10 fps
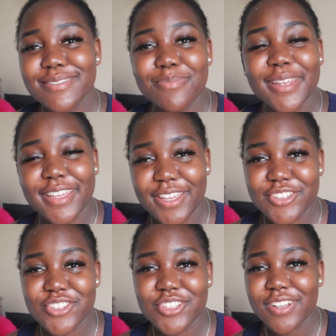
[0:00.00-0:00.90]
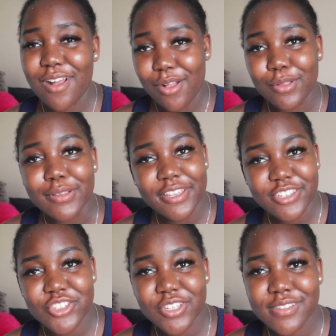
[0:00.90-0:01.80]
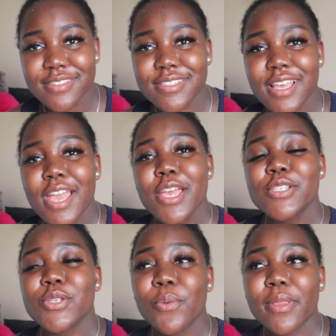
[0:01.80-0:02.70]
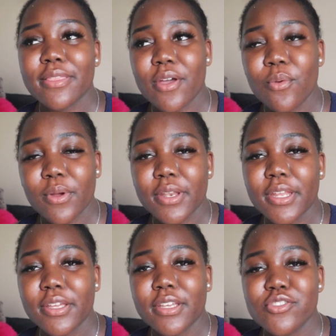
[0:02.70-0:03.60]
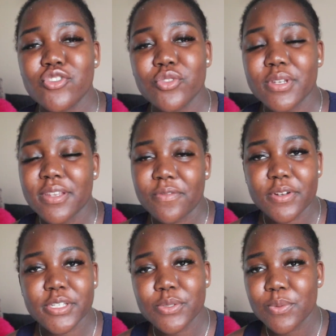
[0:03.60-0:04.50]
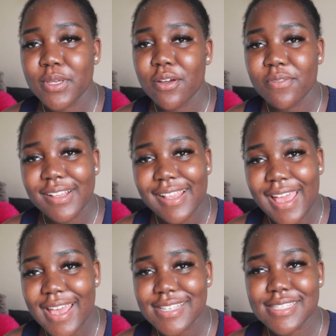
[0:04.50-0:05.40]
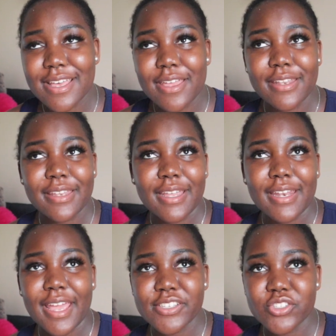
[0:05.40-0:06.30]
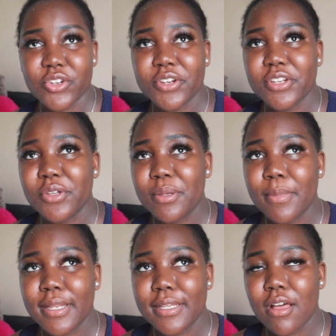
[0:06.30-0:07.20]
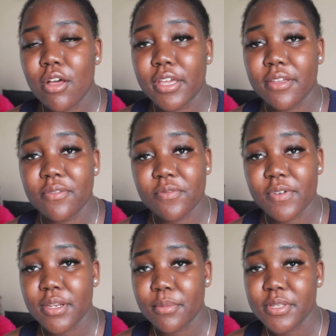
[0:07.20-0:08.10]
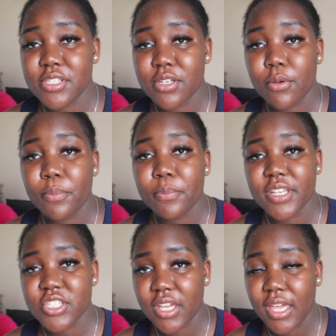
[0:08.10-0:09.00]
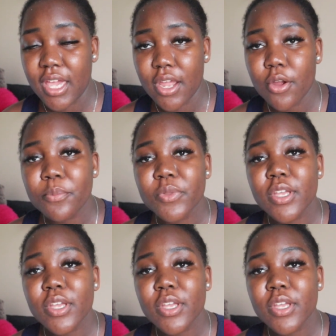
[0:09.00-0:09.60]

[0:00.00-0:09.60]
medication calculation, so with that one is during the first week of class, and then I started doing med calc in fundamental patient care.